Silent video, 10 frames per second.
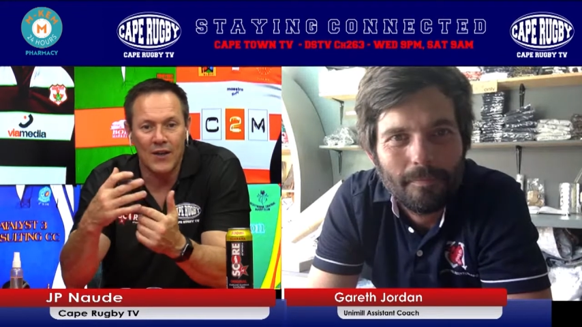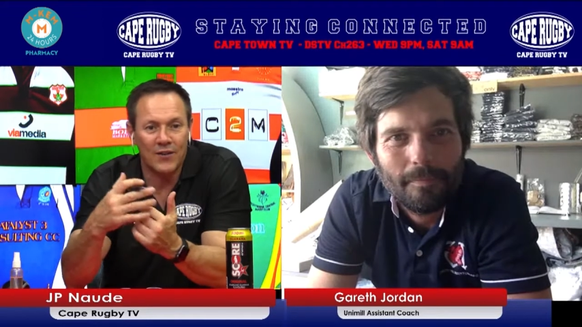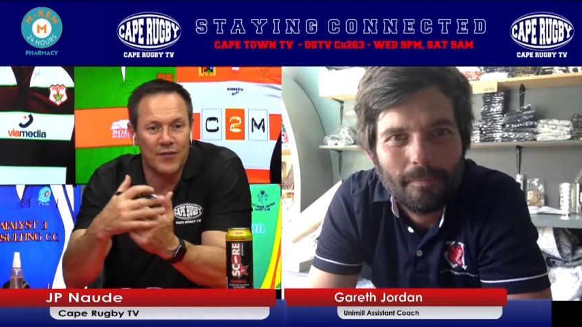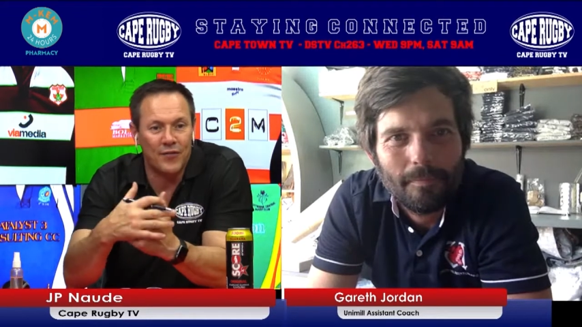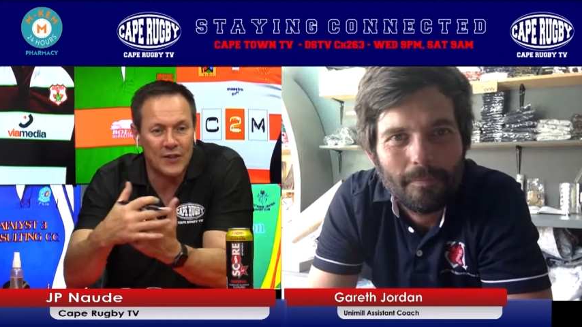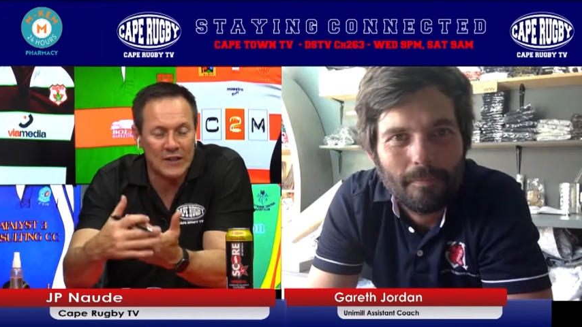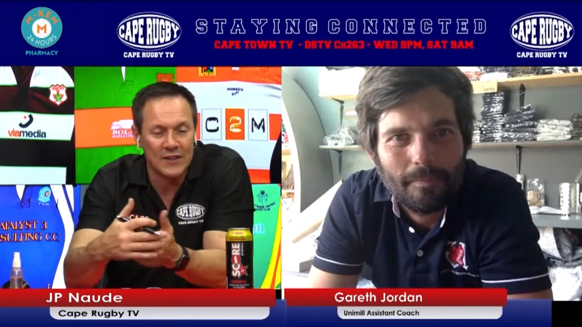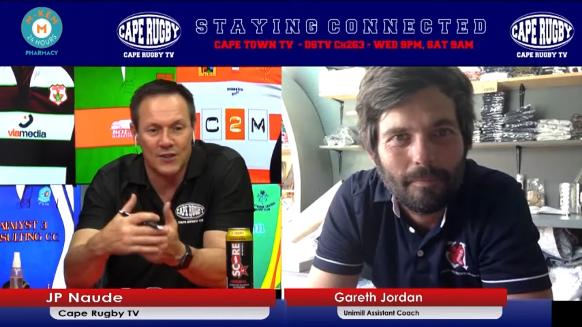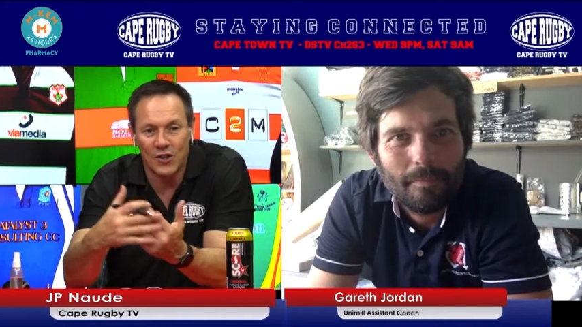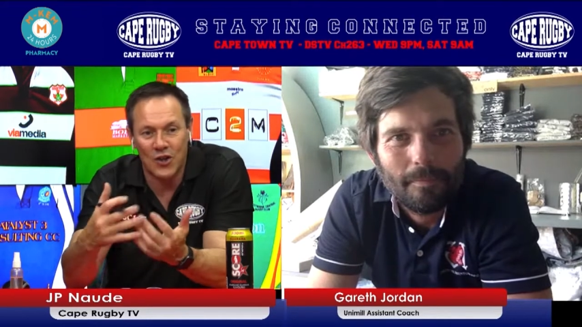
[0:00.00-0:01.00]
Speaker 1: the fitness,
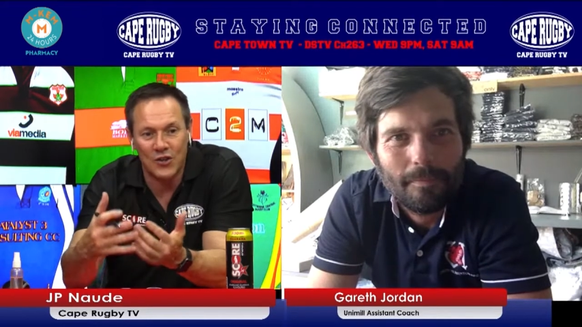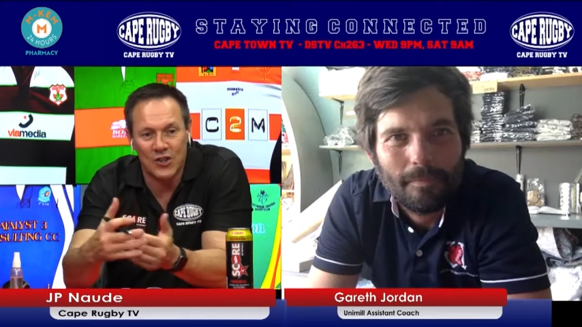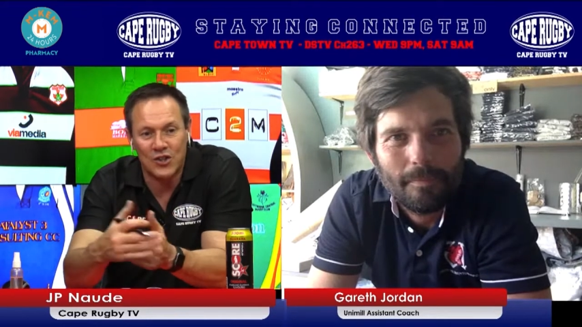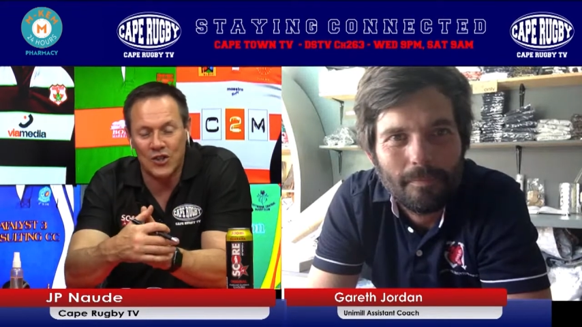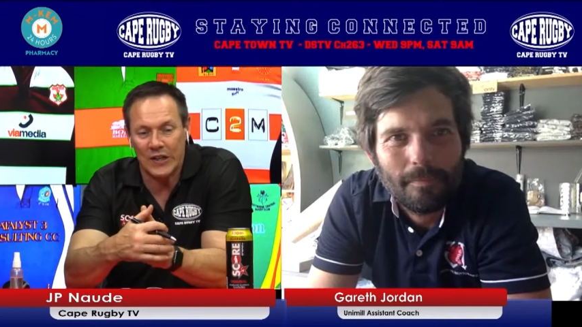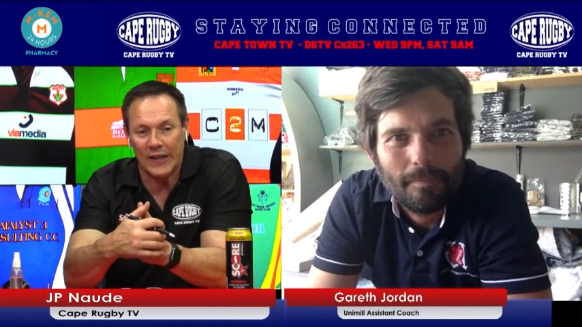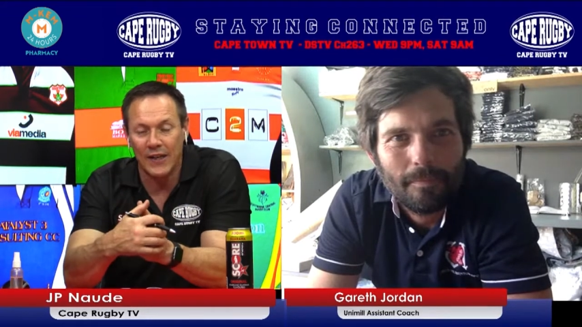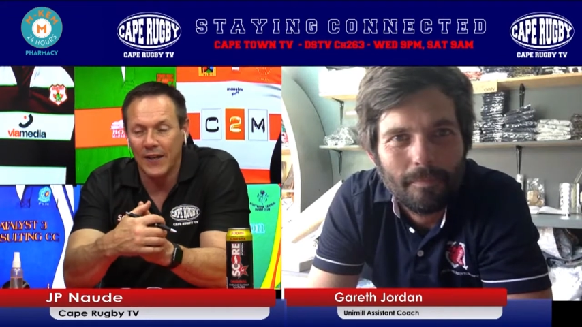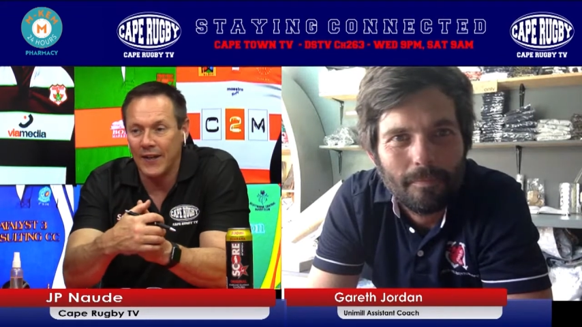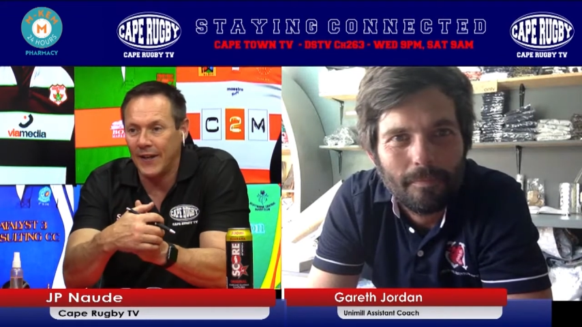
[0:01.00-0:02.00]
the conditioning,
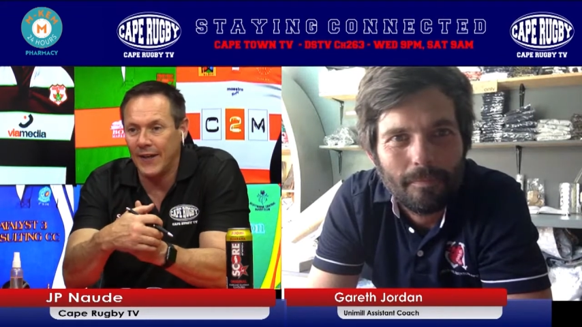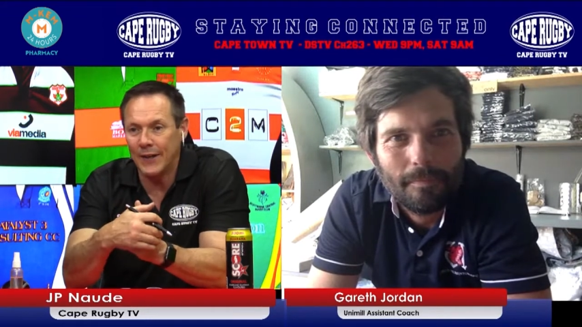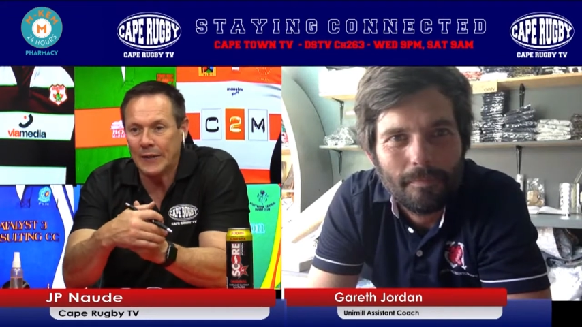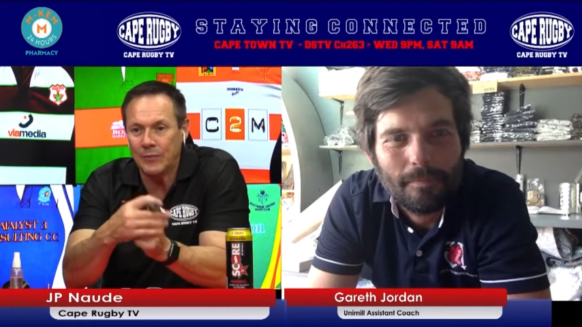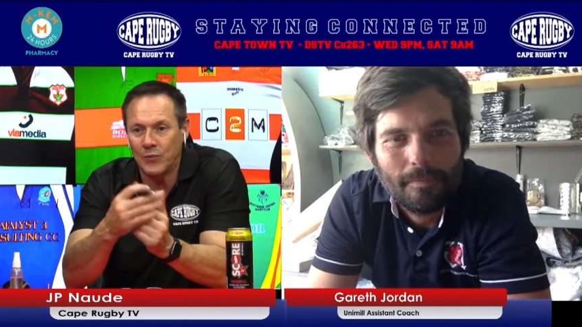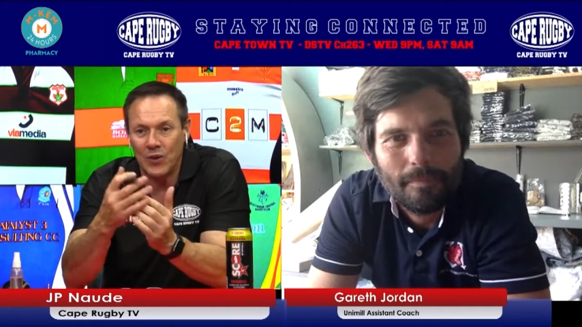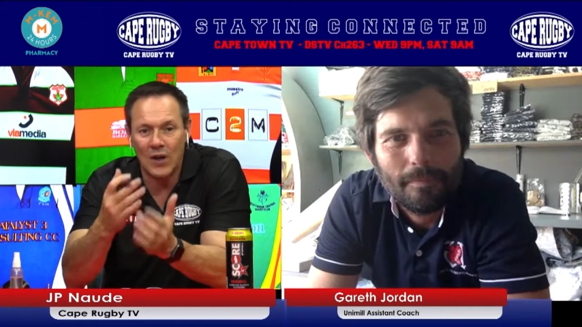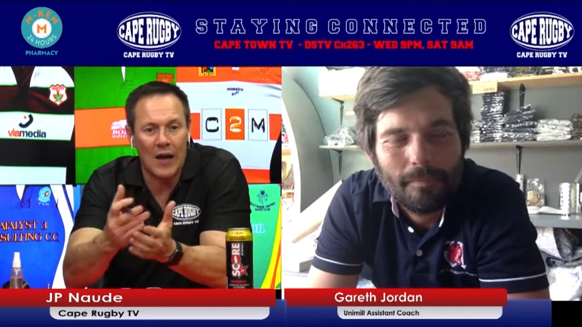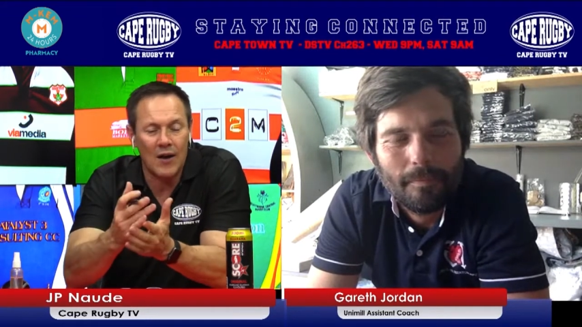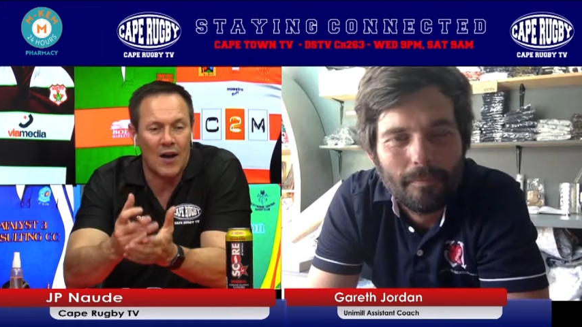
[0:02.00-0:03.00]
um,
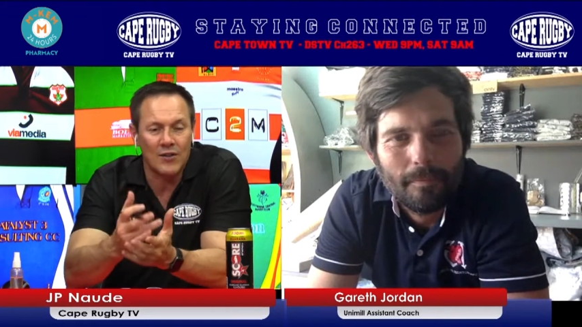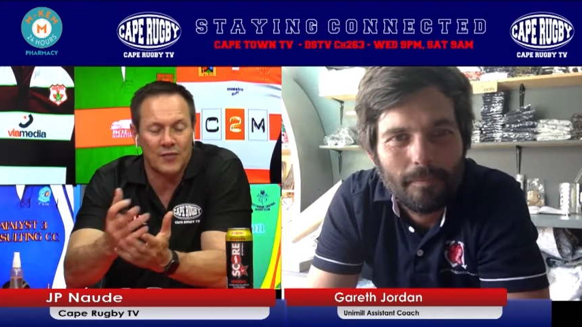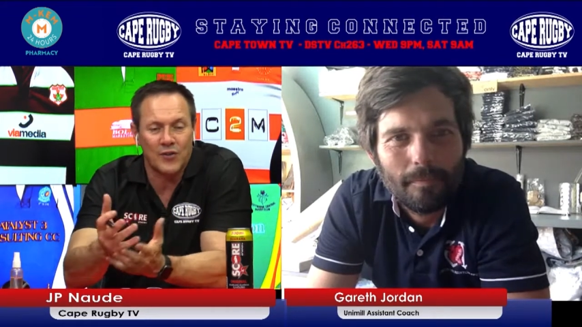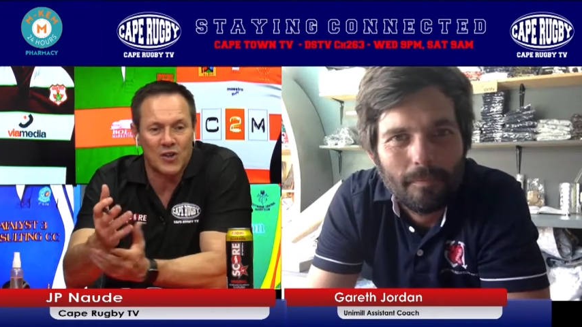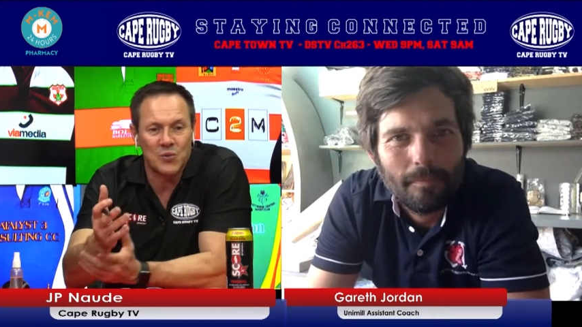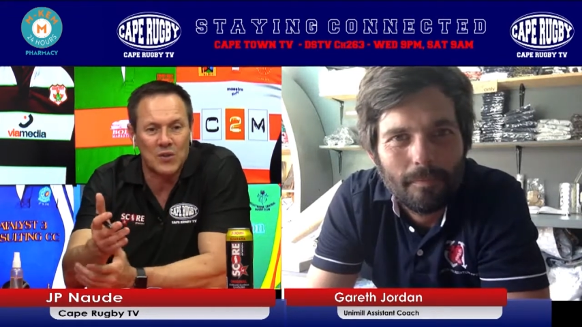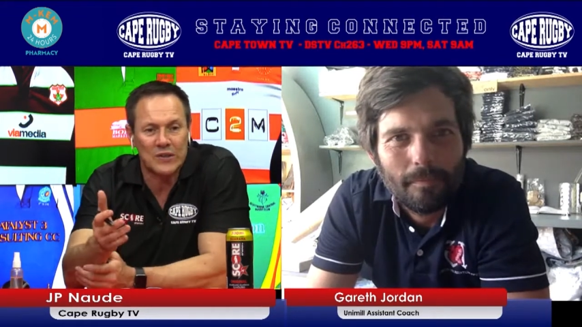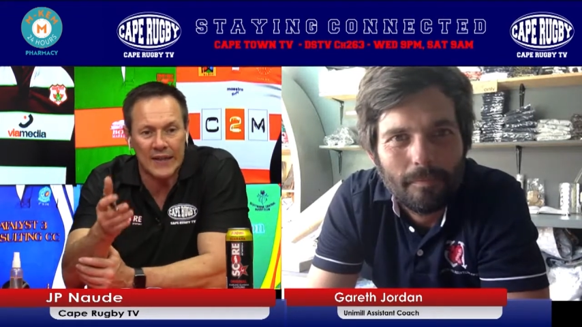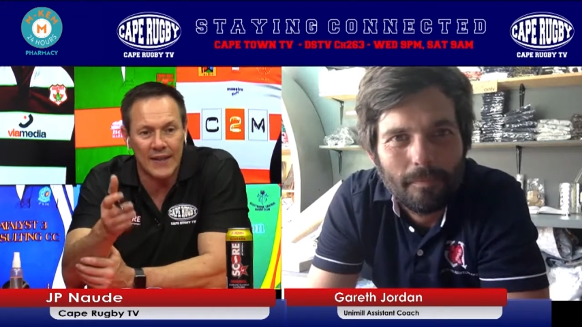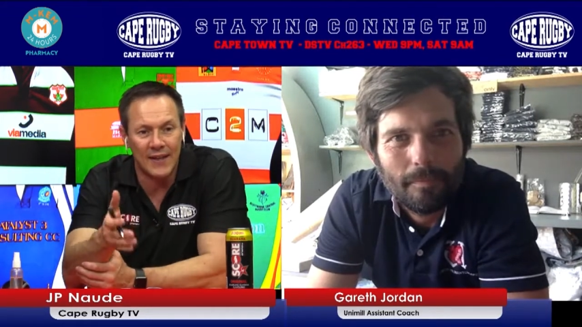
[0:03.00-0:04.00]
how, how difficult was
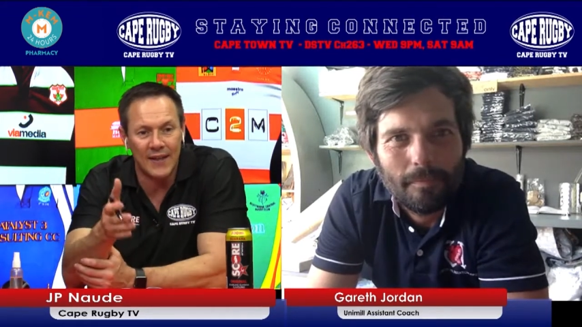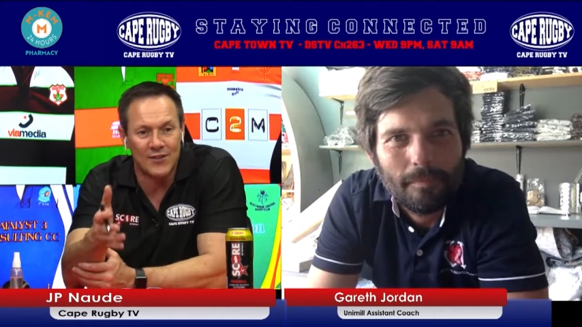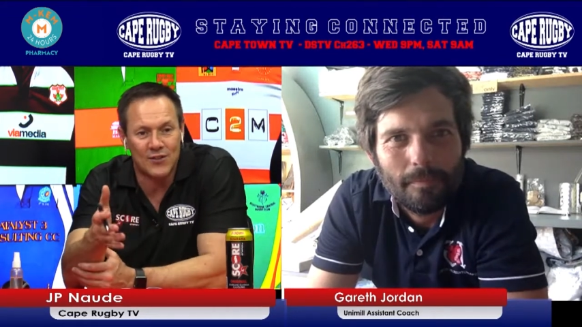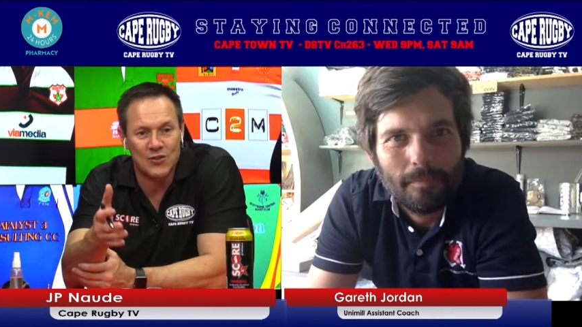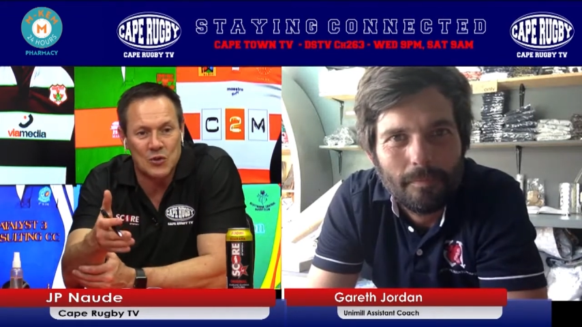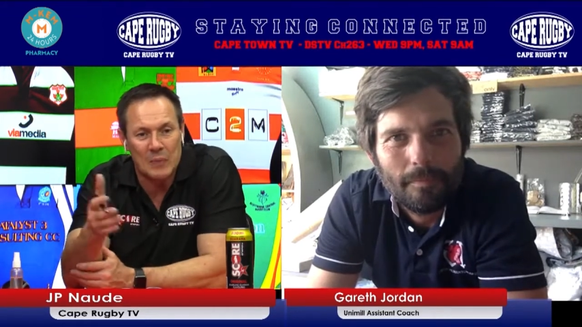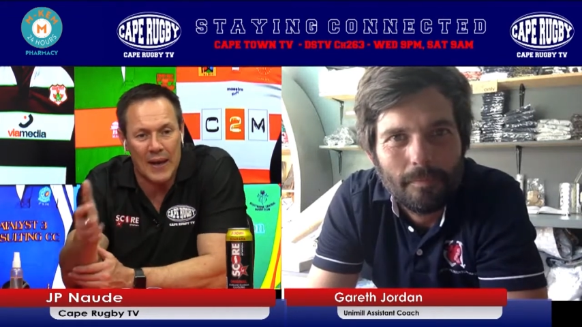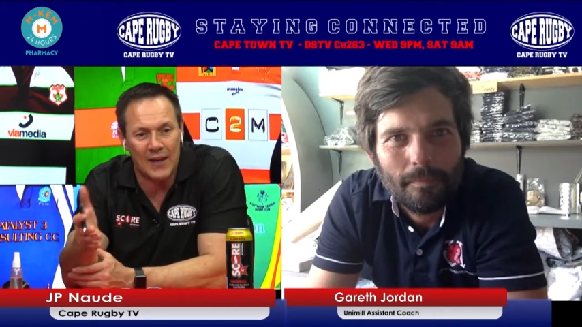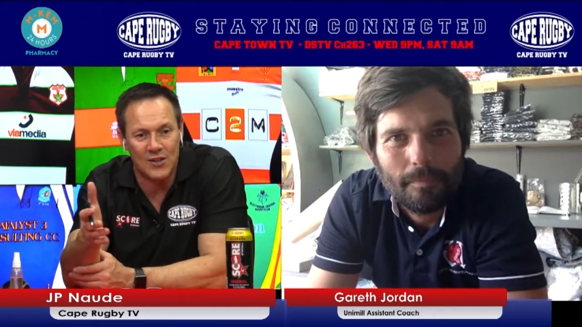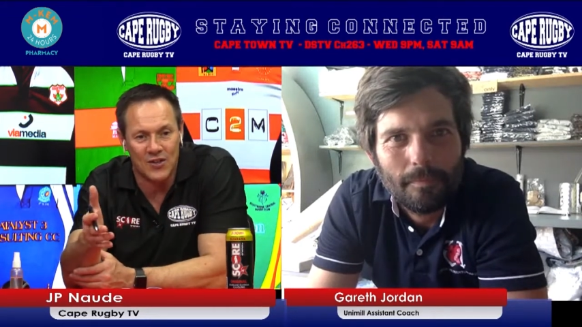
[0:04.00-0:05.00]
it, it to
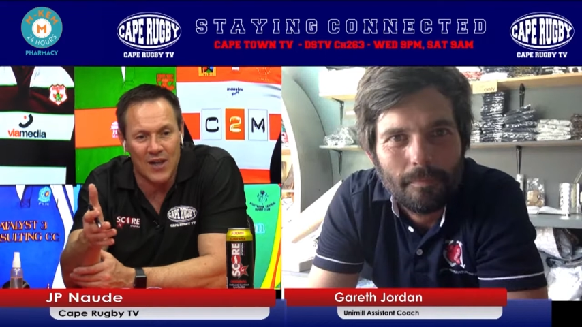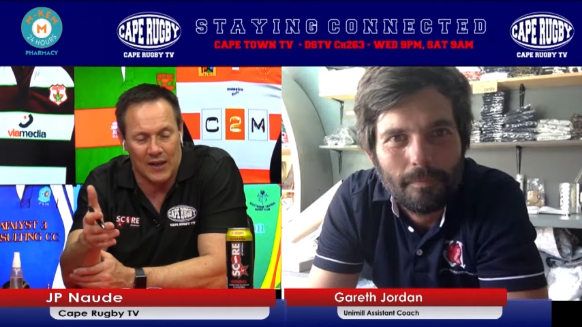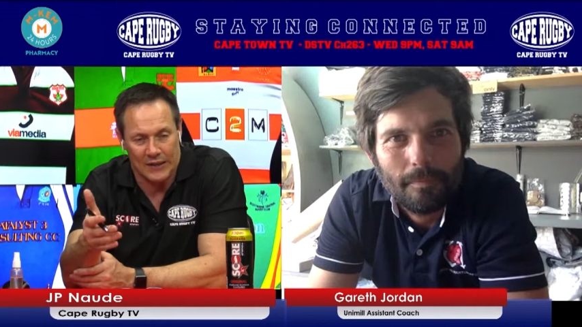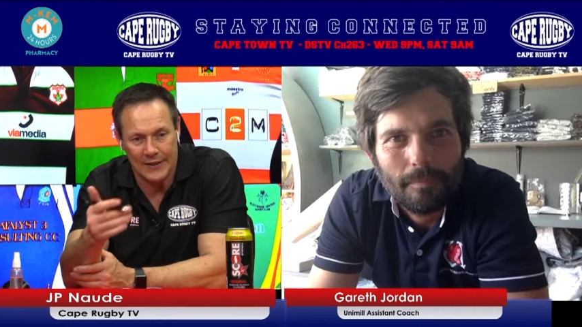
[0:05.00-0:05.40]
manage that?